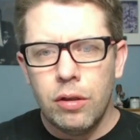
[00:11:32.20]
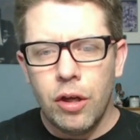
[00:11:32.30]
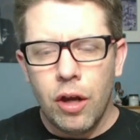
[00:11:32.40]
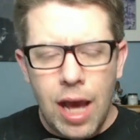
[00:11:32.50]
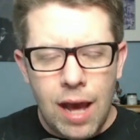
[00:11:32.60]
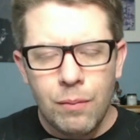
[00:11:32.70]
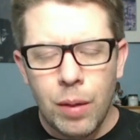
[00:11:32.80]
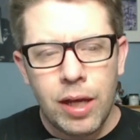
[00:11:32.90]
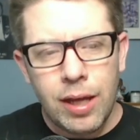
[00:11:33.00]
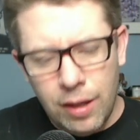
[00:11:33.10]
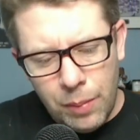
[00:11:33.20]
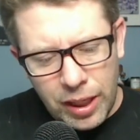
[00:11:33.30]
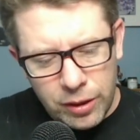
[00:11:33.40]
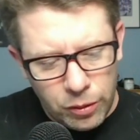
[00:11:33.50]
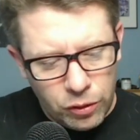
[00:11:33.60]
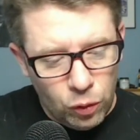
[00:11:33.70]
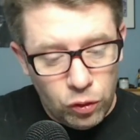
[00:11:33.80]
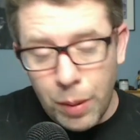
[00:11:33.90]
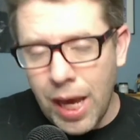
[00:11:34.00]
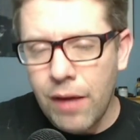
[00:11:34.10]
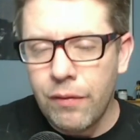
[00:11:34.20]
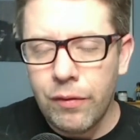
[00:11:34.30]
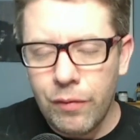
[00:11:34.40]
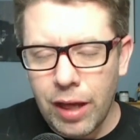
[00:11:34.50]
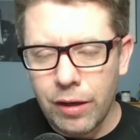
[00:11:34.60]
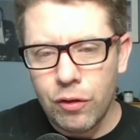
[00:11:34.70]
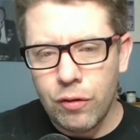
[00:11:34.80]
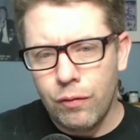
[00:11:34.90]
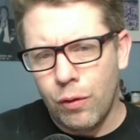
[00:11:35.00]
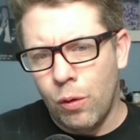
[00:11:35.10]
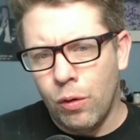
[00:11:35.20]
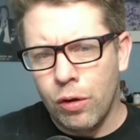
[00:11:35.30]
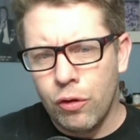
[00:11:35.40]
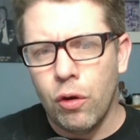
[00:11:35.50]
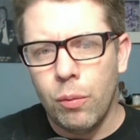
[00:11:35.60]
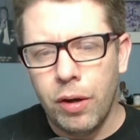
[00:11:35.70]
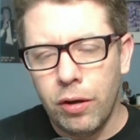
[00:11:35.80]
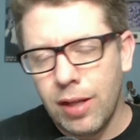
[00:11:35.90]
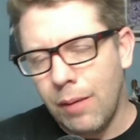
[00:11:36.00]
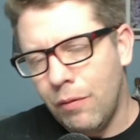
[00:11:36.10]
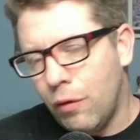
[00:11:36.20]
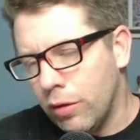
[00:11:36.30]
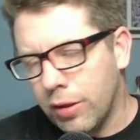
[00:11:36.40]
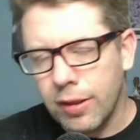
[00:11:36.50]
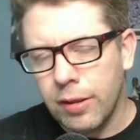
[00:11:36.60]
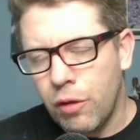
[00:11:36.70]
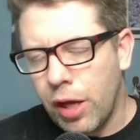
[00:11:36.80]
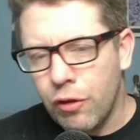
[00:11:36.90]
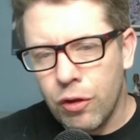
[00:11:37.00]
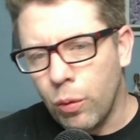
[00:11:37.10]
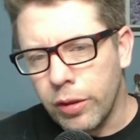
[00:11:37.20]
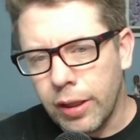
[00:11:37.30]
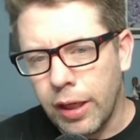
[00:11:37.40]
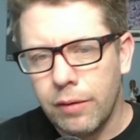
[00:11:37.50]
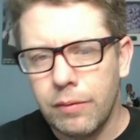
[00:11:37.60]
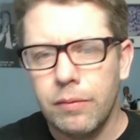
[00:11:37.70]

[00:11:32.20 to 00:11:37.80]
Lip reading: You're going to have money, and the basketball schools might have an advantage for a short period of time before the system changes once again.